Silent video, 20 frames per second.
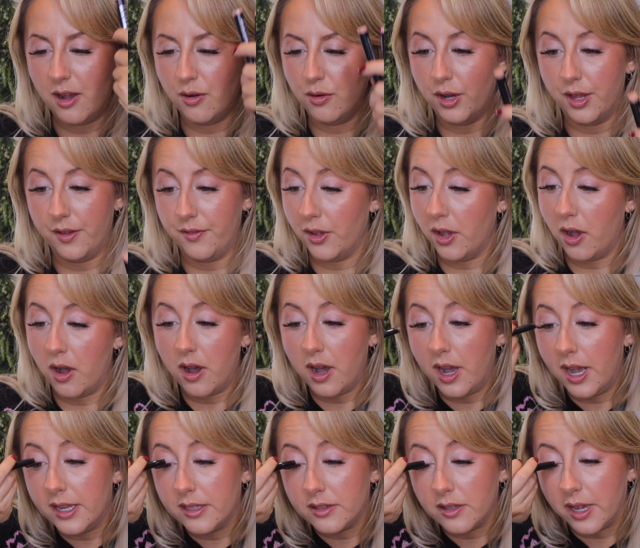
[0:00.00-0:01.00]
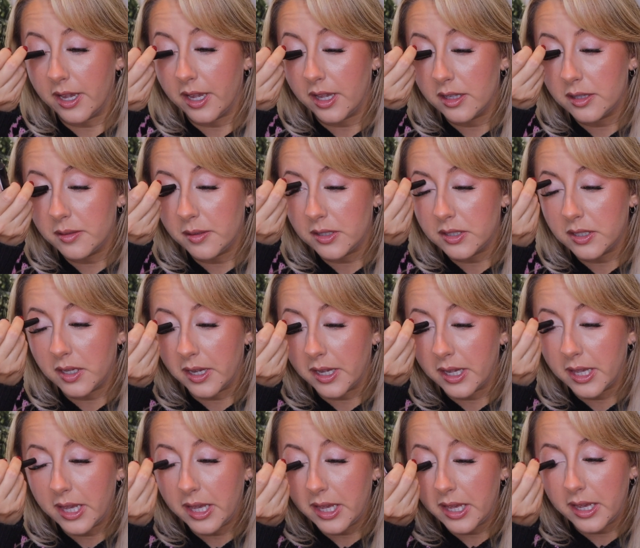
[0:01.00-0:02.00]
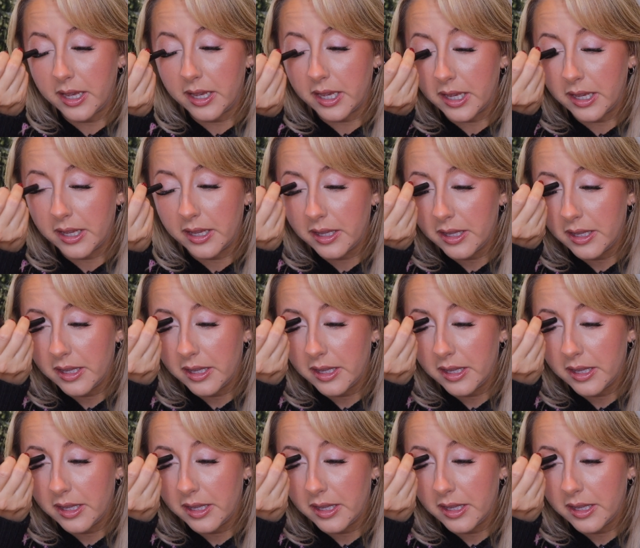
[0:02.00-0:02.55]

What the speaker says: all over your eyes, like especially like here.